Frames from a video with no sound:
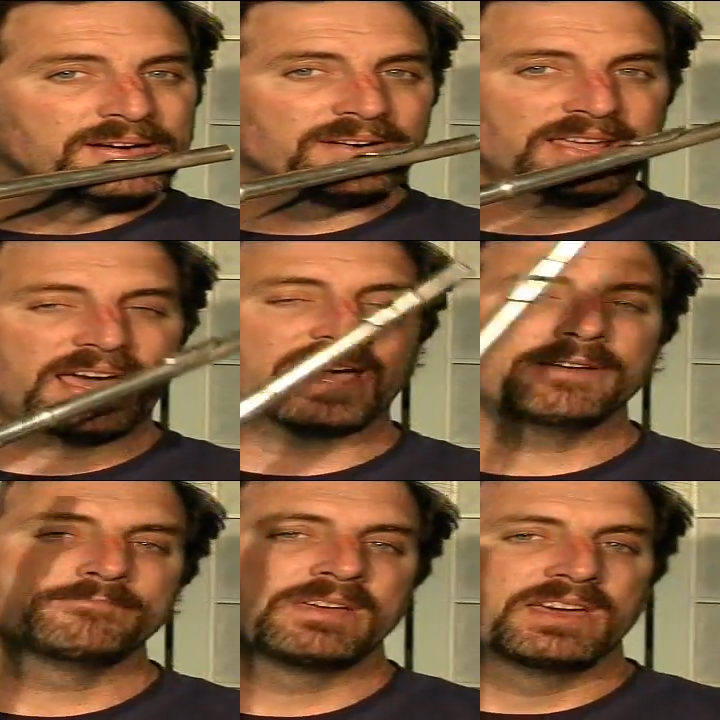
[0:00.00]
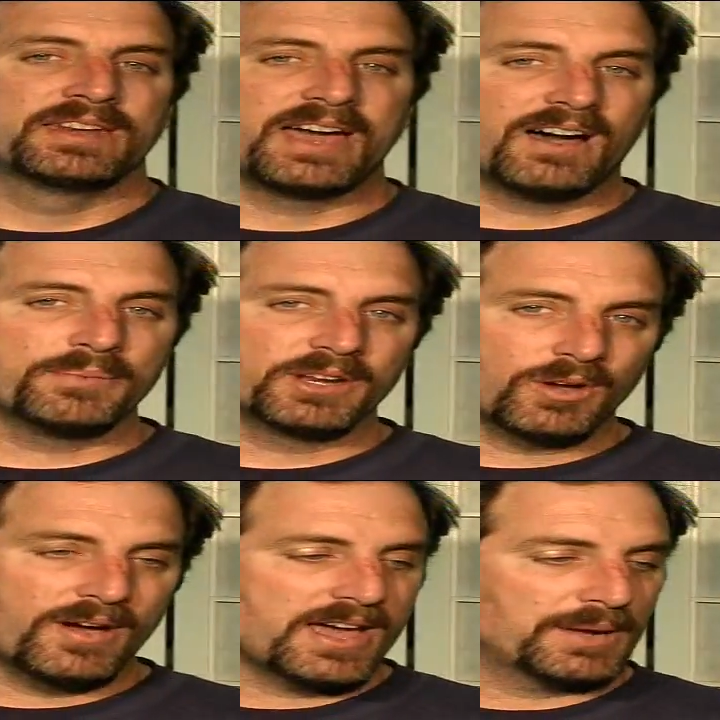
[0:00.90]
Okay, now I'm going
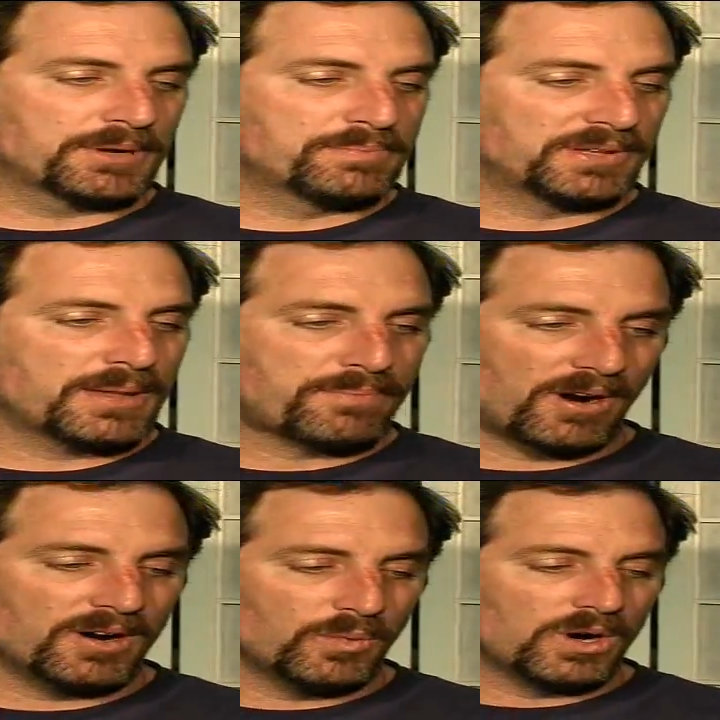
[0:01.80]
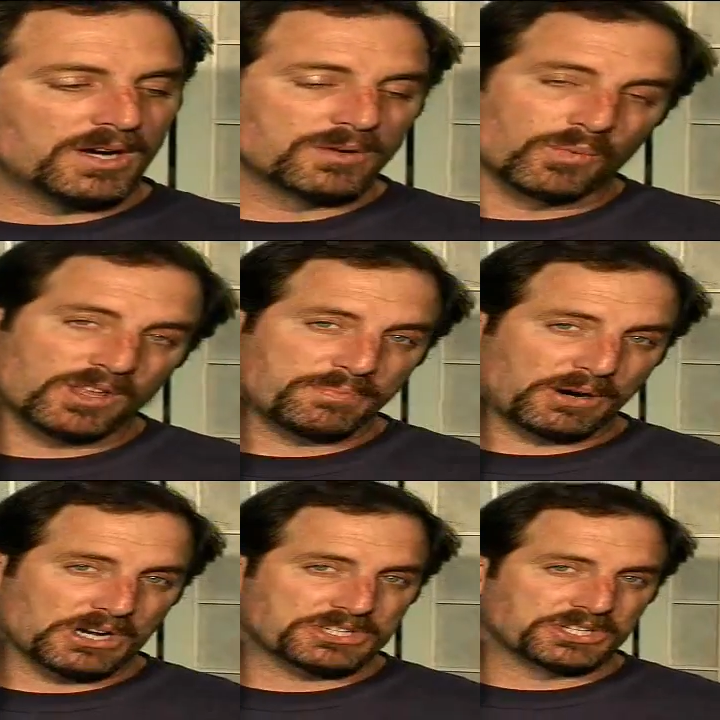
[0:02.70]
to go ahead, I'm going to play part 1 with
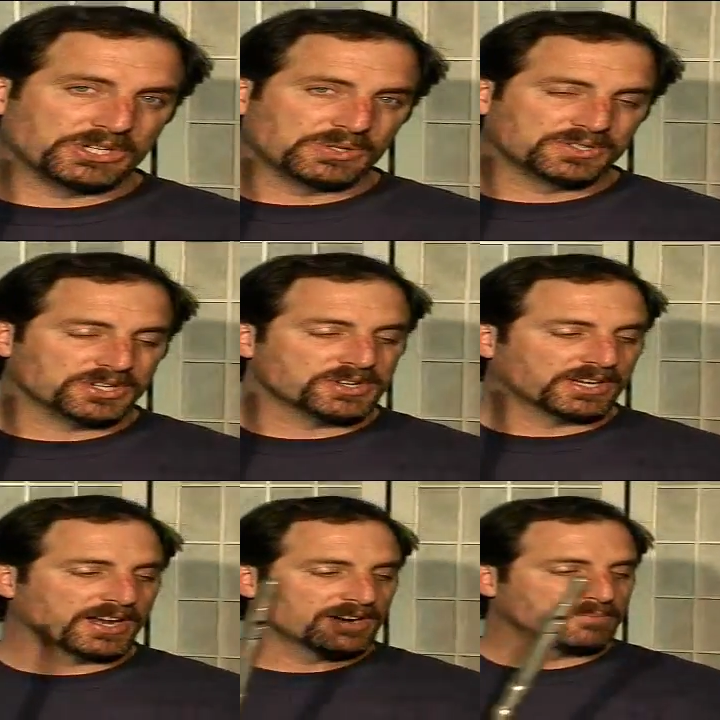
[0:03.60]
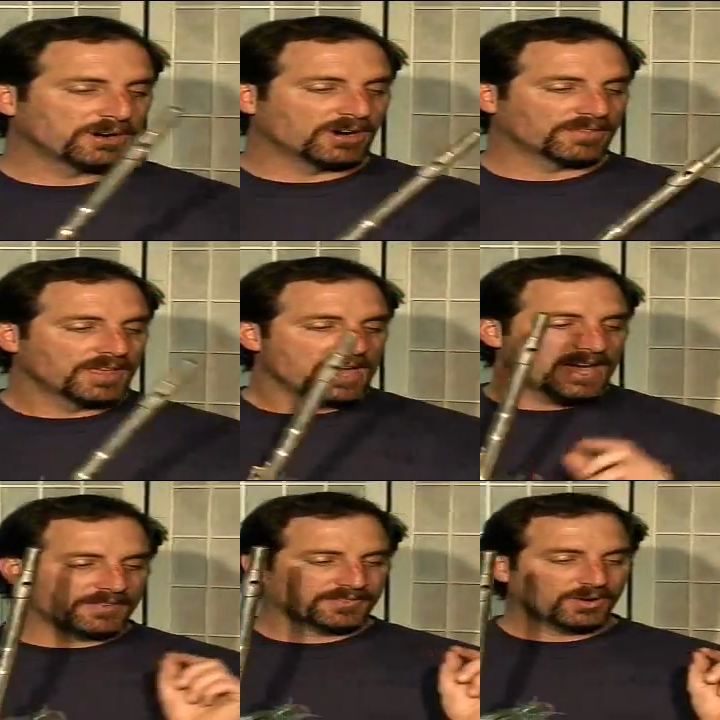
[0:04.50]
part 2 so you can hear them both.
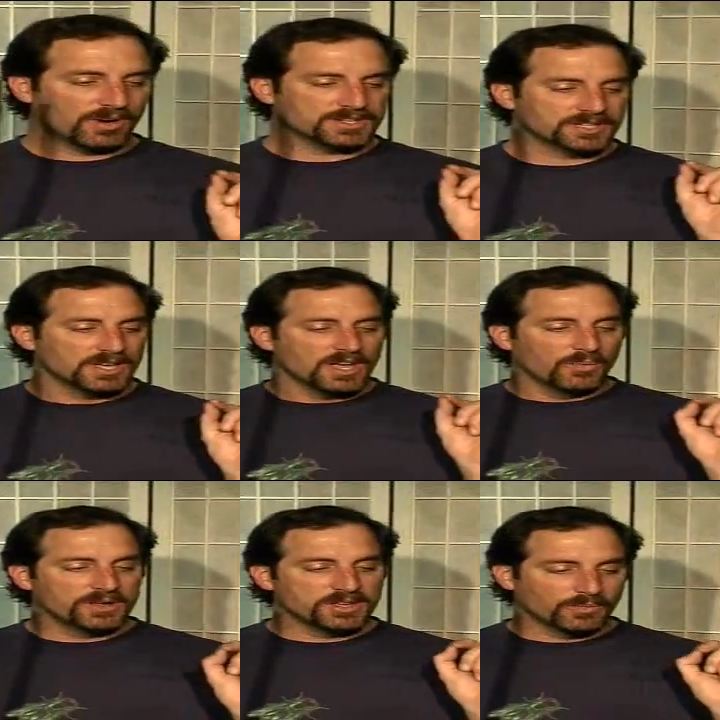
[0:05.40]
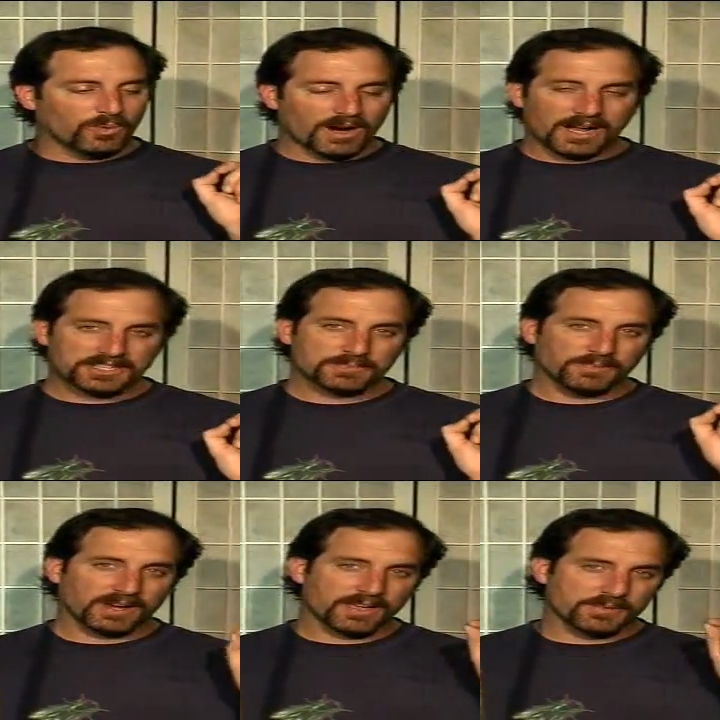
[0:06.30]
And of course, when you watch,
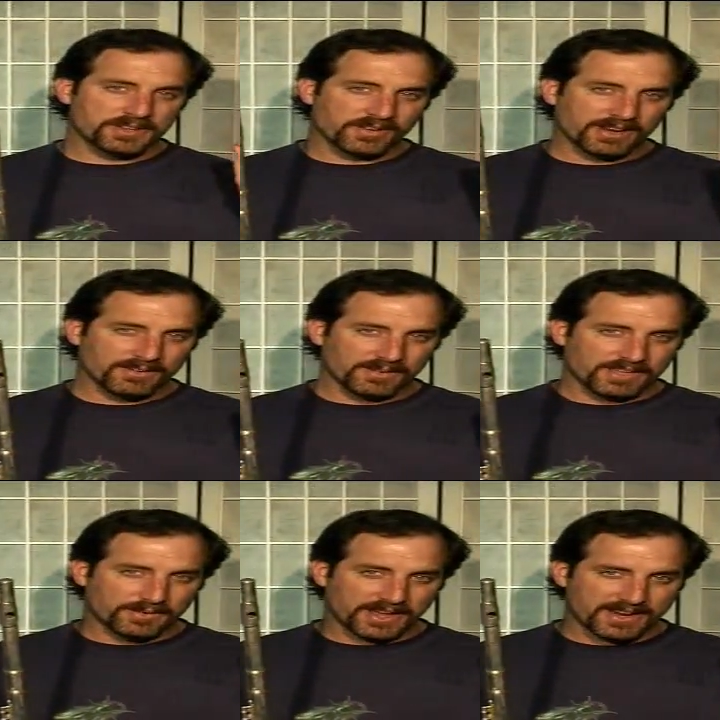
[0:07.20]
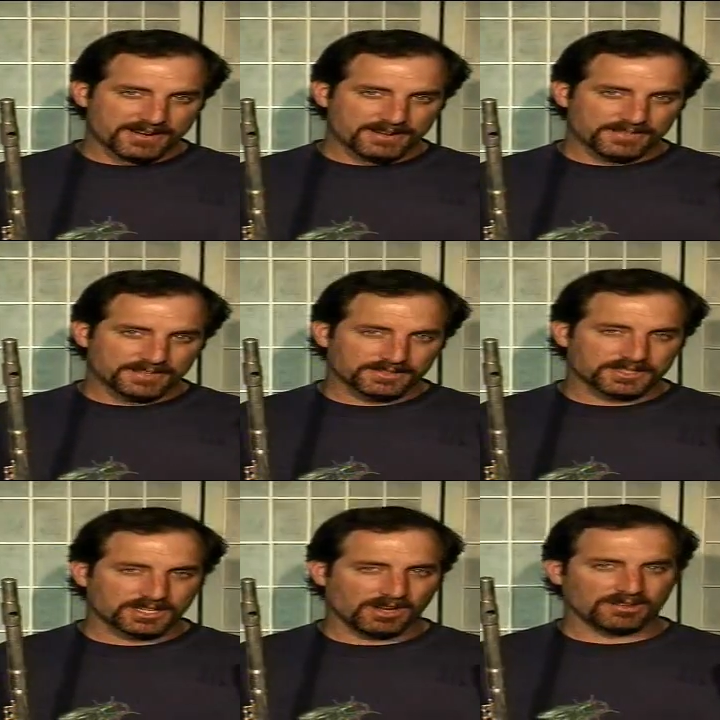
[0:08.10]
when you hear
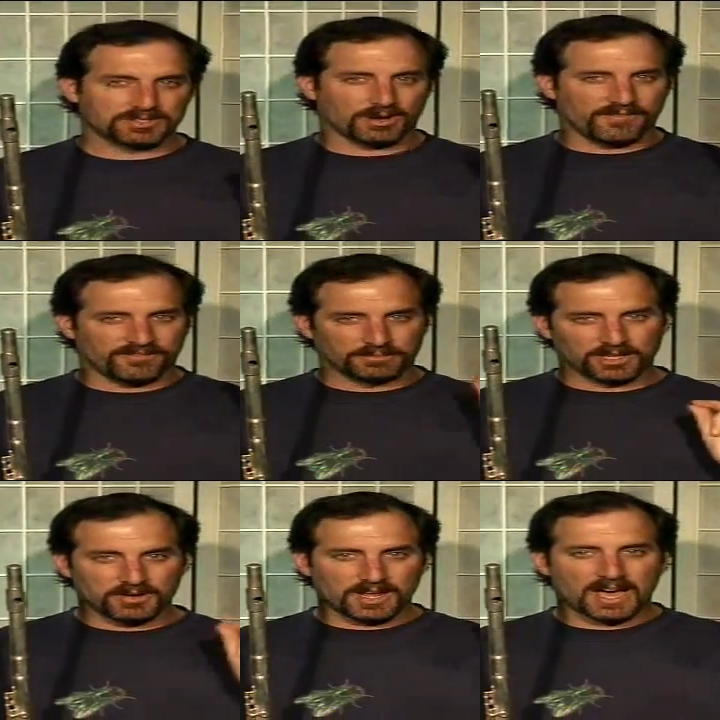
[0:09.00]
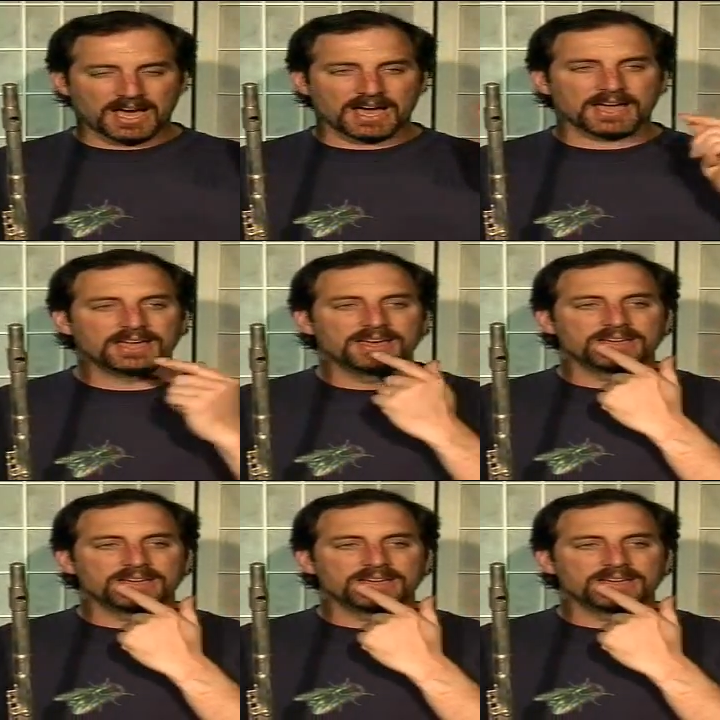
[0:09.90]
the tones going from low to high,